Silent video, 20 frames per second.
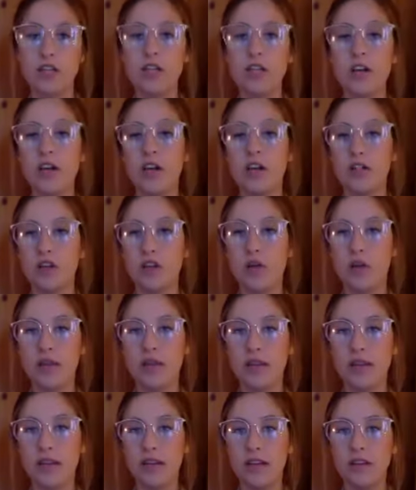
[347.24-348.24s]
So in the
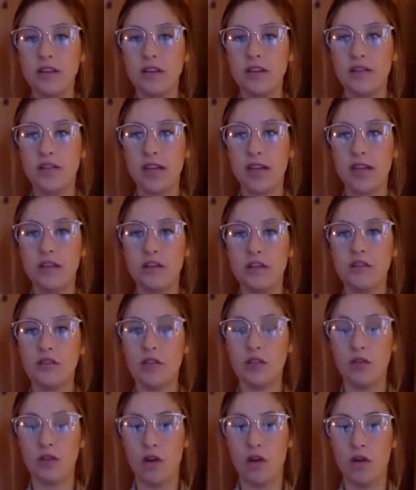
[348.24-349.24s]
nature of that industry
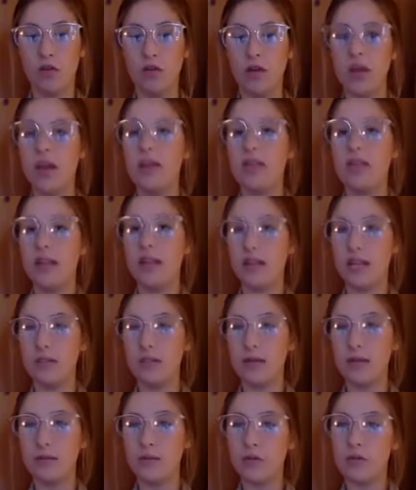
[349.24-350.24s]
alone, they need
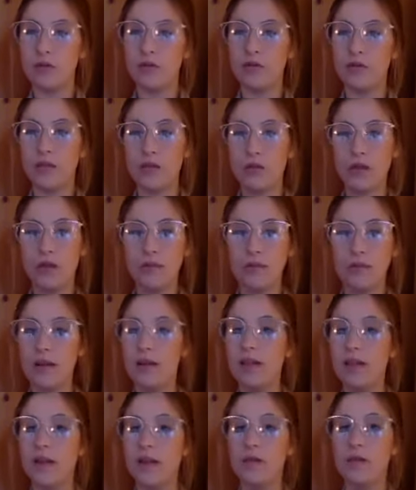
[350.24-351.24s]
people who are fluent in many
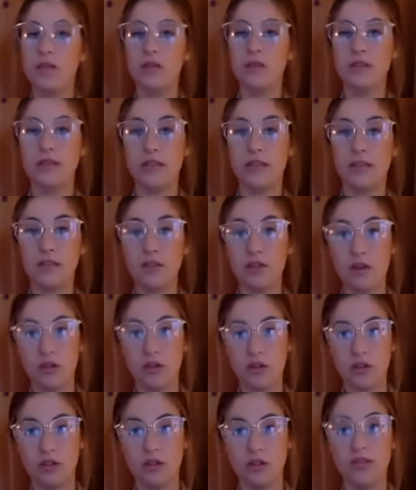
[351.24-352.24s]
languages and different
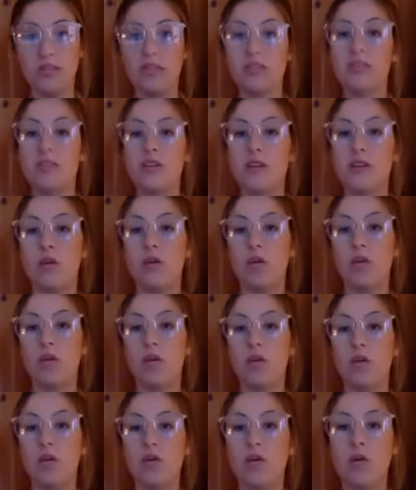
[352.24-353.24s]
cultures, since their whole
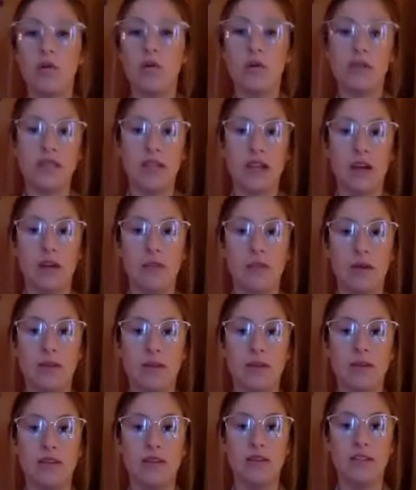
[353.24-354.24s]
goal is to help
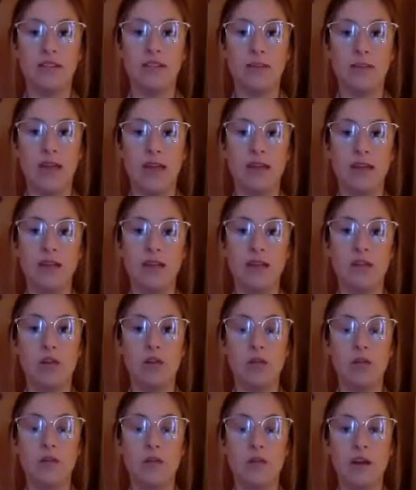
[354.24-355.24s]
companies expand in a
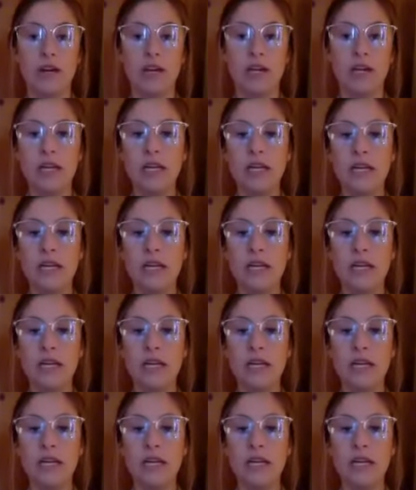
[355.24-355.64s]
global market.